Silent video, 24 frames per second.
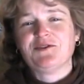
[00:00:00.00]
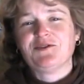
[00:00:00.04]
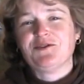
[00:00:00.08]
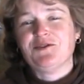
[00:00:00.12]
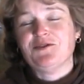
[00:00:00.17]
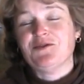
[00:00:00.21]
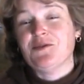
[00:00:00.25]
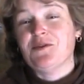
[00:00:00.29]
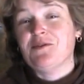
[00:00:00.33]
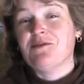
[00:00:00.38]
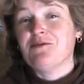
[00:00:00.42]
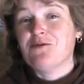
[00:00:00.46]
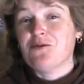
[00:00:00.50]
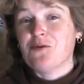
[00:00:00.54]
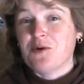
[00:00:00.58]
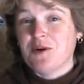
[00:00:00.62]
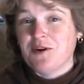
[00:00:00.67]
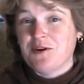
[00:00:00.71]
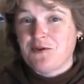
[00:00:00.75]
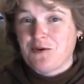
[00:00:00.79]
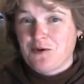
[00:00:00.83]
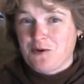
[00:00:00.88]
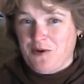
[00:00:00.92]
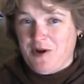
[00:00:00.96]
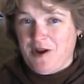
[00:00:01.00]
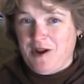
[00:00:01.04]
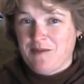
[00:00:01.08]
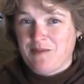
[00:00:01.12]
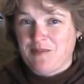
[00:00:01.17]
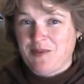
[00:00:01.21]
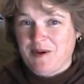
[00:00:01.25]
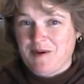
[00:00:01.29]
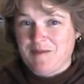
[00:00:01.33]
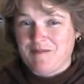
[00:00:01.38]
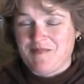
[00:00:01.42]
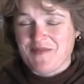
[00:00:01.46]
to avoid
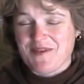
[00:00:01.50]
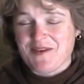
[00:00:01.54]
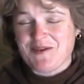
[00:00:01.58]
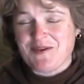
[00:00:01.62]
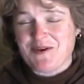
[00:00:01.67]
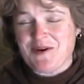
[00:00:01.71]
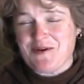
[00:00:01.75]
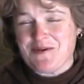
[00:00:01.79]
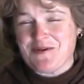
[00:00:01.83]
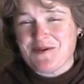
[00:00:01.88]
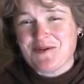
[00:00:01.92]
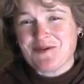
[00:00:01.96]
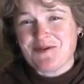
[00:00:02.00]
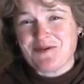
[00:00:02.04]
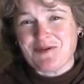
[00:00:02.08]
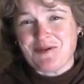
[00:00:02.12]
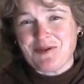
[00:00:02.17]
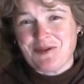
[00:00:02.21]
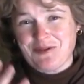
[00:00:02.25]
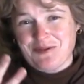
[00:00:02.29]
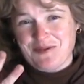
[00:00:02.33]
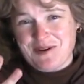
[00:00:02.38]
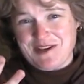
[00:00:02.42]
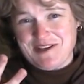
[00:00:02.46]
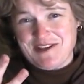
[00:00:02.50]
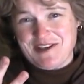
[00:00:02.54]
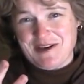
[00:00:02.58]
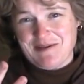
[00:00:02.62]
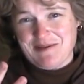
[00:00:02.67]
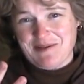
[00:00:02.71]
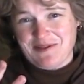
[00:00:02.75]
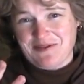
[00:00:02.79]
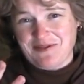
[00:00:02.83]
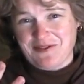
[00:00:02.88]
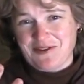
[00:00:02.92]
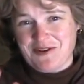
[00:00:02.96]
cramping. So those are 3
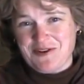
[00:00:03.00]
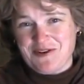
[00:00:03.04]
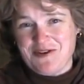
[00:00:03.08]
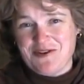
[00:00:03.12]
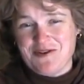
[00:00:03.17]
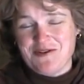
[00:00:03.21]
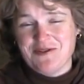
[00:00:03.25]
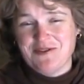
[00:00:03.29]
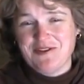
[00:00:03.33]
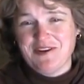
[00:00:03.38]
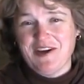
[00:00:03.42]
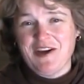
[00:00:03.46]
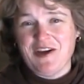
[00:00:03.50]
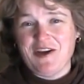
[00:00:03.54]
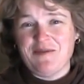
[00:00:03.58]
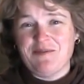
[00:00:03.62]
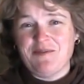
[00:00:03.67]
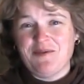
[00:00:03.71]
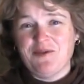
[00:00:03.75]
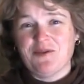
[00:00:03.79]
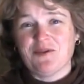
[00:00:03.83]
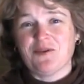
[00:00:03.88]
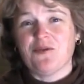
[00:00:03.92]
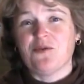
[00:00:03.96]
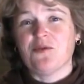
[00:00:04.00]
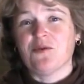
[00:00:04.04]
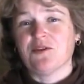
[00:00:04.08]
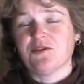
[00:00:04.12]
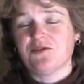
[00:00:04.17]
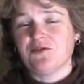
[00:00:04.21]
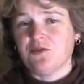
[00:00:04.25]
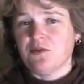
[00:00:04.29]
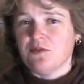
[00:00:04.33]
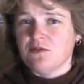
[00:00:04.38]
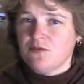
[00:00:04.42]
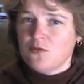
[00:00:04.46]
tips for you to help your
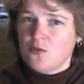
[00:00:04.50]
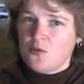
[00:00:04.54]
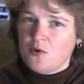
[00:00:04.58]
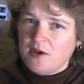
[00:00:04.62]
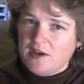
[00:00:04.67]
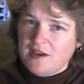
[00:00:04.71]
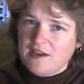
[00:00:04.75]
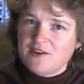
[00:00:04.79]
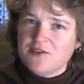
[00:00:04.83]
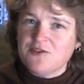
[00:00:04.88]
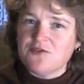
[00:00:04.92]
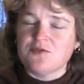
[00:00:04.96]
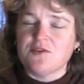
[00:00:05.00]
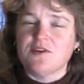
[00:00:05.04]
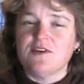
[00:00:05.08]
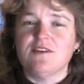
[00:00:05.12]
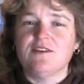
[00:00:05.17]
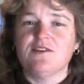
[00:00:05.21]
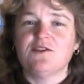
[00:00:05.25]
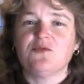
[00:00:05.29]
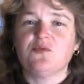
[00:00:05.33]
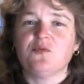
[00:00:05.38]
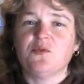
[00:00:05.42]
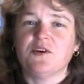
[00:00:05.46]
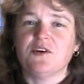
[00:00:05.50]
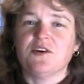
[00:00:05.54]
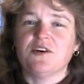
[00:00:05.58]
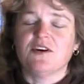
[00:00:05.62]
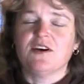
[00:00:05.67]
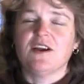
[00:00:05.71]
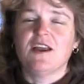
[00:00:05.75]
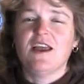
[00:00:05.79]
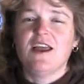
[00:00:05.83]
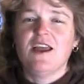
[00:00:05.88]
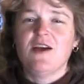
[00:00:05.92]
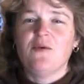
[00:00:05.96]
horse to avoid injury this
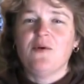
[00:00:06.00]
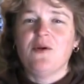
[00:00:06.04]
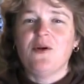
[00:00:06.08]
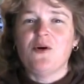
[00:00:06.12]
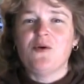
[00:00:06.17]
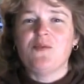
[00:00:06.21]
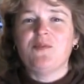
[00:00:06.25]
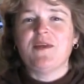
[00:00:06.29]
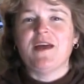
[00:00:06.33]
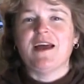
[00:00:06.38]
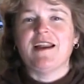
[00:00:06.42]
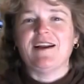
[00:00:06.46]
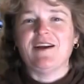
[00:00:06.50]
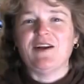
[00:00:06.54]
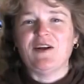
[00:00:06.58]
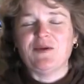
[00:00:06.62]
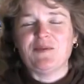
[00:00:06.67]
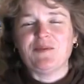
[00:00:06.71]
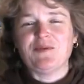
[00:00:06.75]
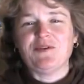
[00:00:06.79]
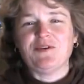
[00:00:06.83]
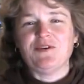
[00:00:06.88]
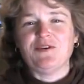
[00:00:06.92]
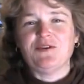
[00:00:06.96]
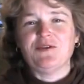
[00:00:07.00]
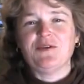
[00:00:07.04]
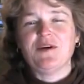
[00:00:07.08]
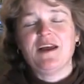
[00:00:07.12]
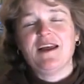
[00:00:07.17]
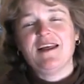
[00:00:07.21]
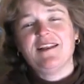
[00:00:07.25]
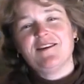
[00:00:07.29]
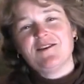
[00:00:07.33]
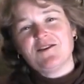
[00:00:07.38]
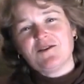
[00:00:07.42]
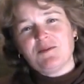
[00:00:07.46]
winter. We hope that helps you.
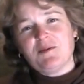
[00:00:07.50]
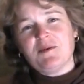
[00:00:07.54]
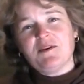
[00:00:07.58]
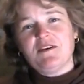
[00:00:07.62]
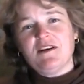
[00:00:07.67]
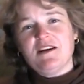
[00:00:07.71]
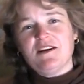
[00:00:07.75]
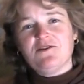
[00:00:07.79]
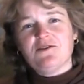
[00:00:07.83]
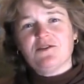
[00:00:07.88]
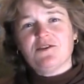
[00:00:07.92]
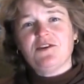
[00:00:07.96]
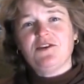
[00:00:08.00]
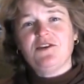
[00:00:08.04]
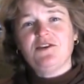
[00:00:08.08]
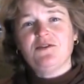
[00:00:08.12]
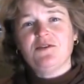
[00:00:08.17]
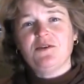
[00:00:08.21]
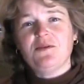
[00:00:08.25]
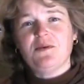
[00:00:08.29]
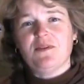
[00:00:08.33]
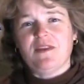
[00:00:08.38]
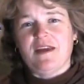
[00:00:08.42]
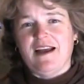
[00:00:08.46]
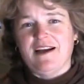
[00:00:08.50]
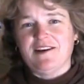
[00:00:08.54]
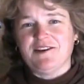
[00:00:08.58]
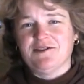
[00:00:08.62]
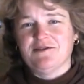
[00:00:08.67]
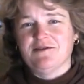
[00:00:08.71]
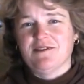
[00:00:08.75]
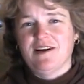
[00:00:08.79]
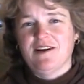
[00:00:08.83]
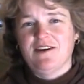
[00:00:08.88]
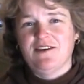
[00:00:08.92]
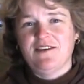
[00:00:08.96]
This has been Deidre Huey with
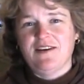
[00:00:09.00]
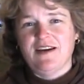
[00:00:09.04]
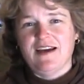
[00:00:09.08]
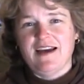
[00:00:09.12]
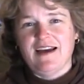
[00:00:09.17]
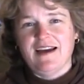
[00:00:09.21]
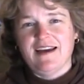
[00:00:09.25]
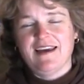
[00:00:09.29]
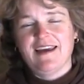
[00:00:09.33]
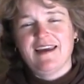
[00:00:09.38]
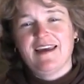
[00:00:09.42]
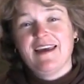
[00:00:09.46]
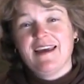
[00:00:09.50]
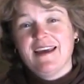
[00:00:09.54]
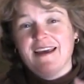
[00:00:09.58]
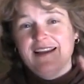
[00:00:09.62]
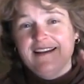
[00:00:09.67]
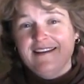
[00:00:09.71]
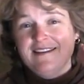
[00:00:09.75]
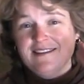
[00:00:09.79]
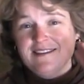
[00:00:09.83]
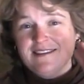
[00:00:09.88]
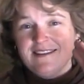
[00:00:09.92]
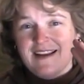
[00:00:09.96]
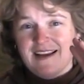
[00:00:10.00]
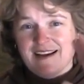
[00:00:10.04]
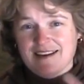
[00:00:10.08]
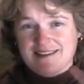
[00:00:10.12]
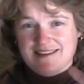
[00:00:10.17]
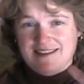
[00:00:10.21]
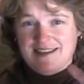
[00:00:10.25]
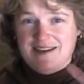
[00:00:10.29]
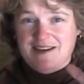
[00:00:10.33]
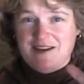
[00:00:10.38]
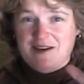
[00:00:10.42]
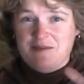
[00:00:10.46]
Action Rider Tack. Until
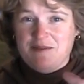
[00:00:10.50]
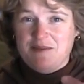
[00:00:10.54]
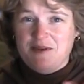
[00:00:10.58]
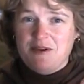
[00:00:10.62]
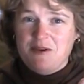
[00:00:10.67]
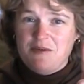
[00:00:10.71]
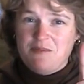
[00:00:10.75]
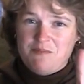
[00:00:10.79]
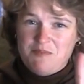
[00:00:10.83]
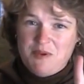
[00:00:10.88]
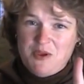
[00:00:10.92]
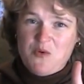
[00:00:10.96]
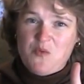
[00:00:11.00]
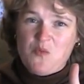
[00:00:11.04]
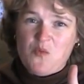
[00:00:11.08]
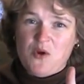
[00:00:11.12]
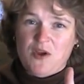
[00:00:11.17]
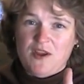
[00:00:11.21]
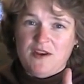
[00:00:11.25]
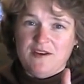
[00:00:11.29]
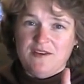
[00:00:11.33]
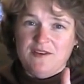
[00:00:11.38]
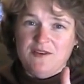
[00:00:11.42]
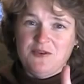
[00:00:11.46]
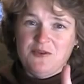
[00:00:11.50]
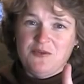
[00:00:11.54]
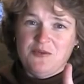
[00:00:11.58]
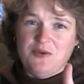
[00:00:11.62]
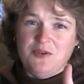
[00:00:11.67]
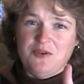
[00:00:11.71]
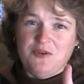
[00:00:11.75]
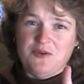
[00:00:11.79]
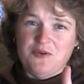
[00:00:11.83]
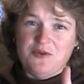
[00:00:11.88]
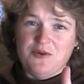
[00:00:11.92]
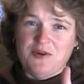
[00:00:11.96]
next time, be one
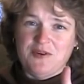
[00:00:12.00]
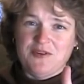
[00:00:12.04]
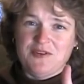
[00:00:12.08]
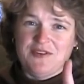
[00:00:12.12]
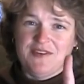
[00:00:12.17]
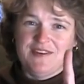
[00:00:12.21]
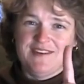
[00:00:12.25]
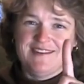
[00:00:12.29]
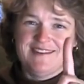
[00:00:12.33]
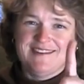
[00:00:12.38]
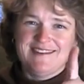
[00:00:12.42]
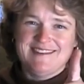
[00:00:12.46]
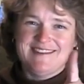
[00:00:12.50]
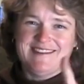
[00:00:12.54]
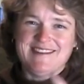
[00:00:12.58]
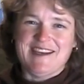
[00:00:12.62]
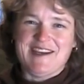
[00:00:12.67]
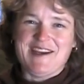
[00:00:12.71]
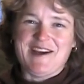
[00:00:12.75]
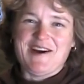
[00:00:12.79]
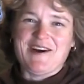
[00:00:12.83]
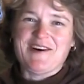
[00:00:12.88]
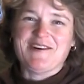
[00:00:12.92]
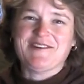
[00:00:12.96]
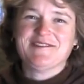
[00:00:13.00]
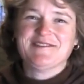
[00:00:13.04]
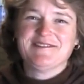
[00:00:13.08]
with your horse. Take care.